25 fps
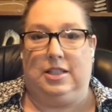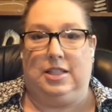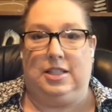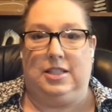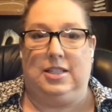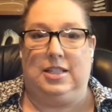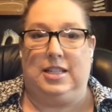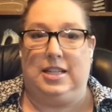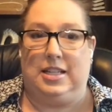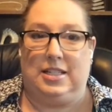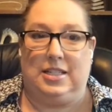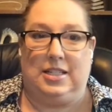
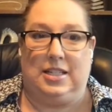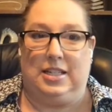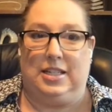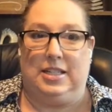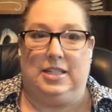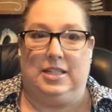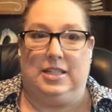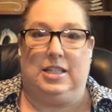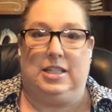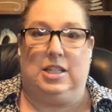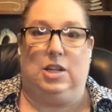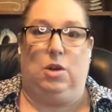
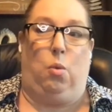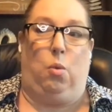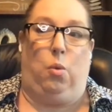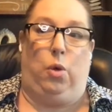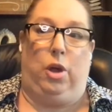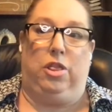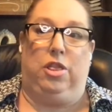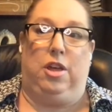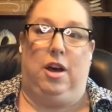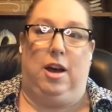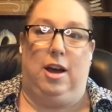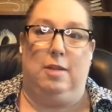diseases
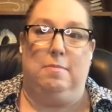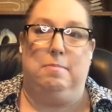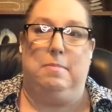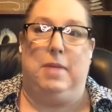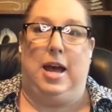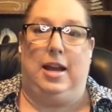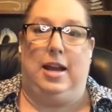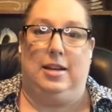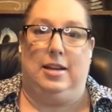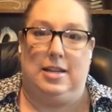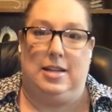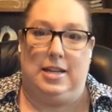with
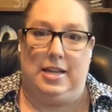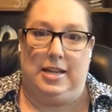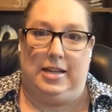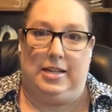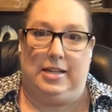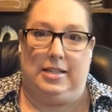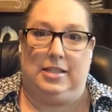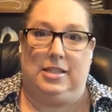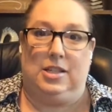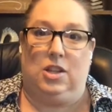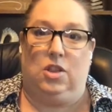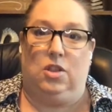unmet
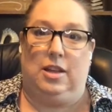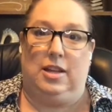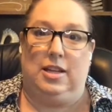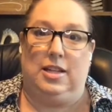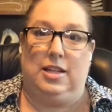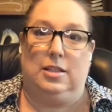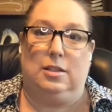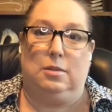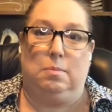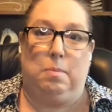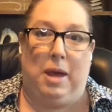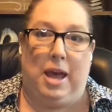needs.
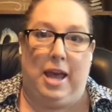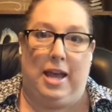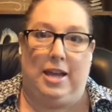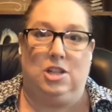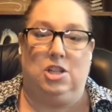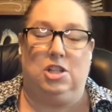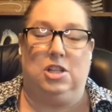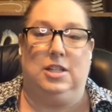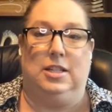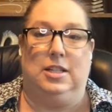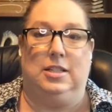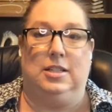These
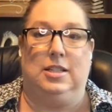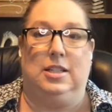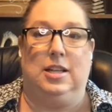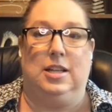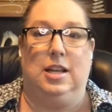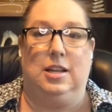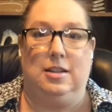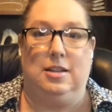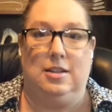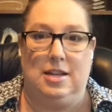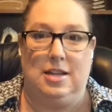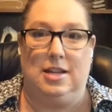patients
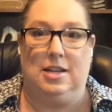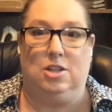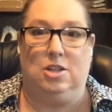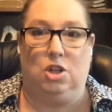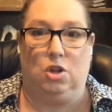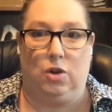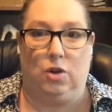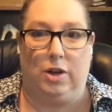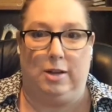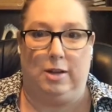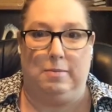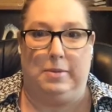need
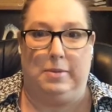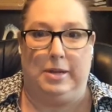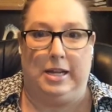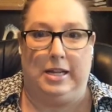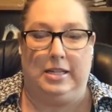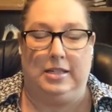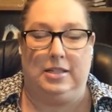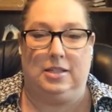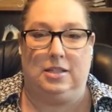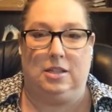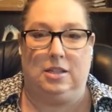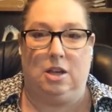
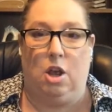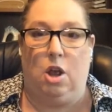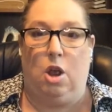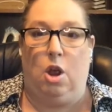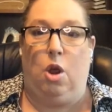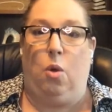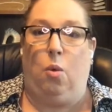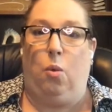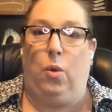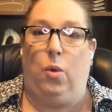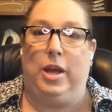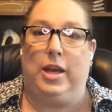treatments.
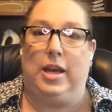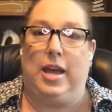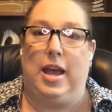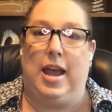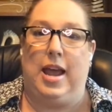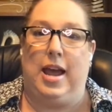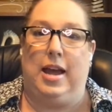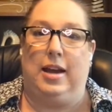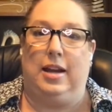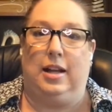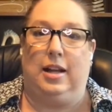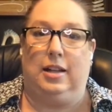We
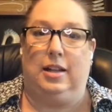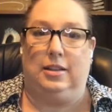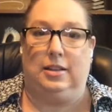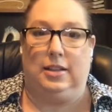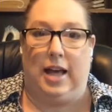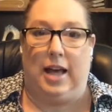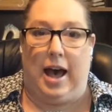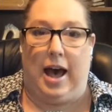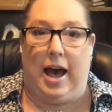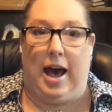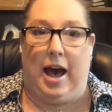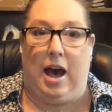can't
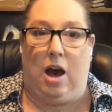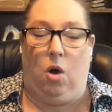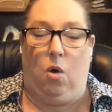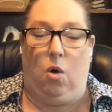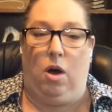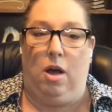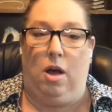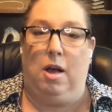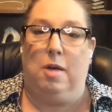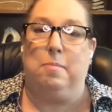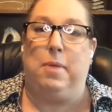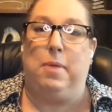
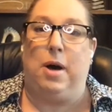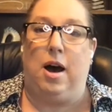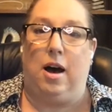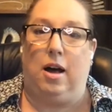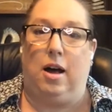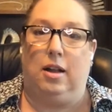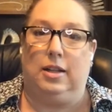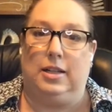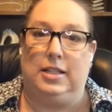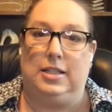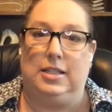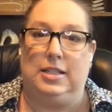allow
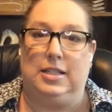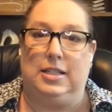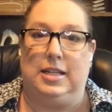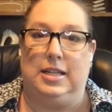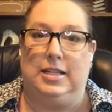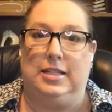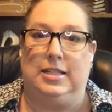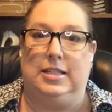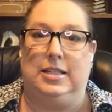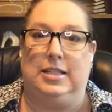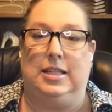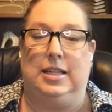
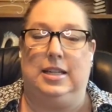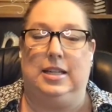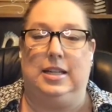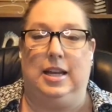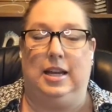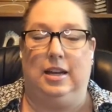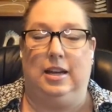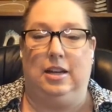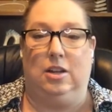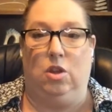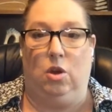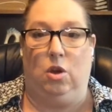policies to
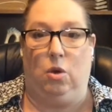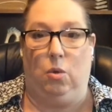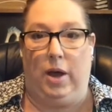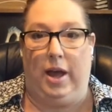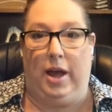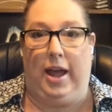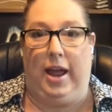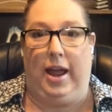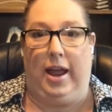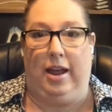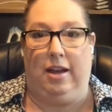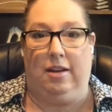get in the
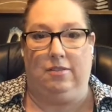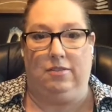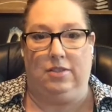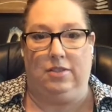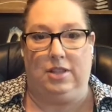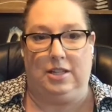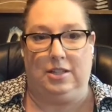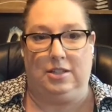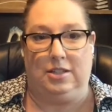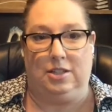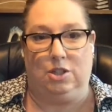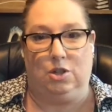way of
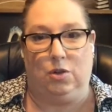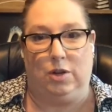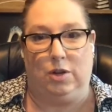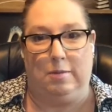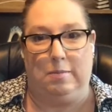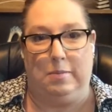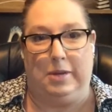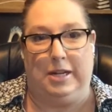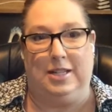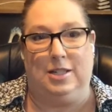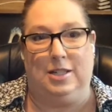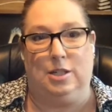these
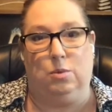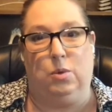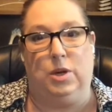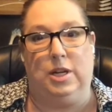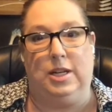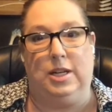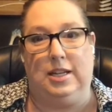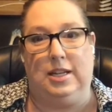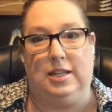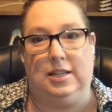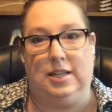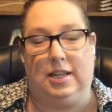treatments.
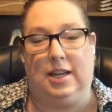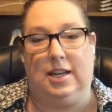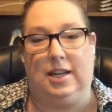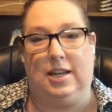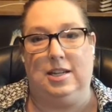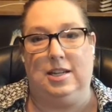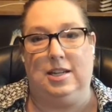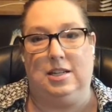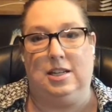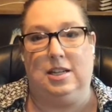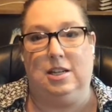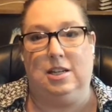We need to
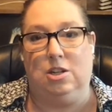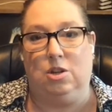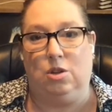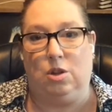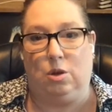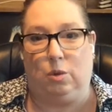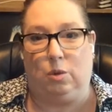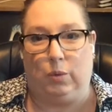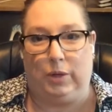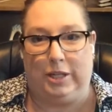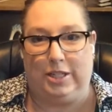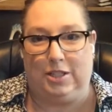continue
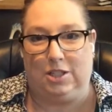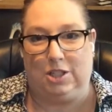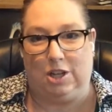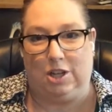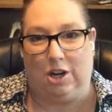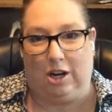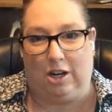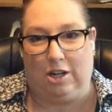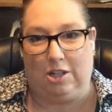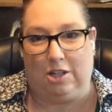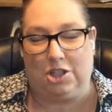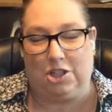the
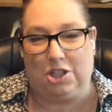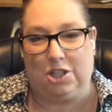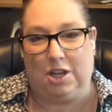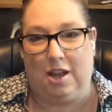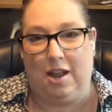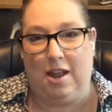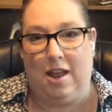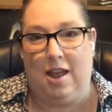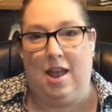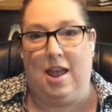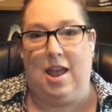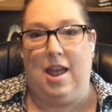research.
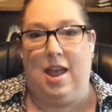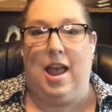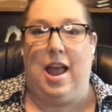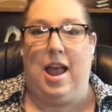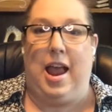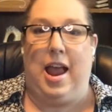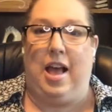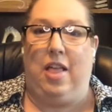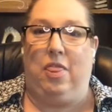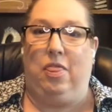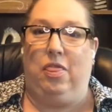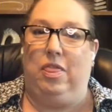
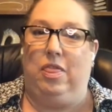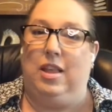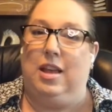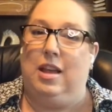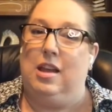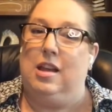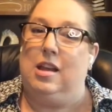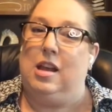And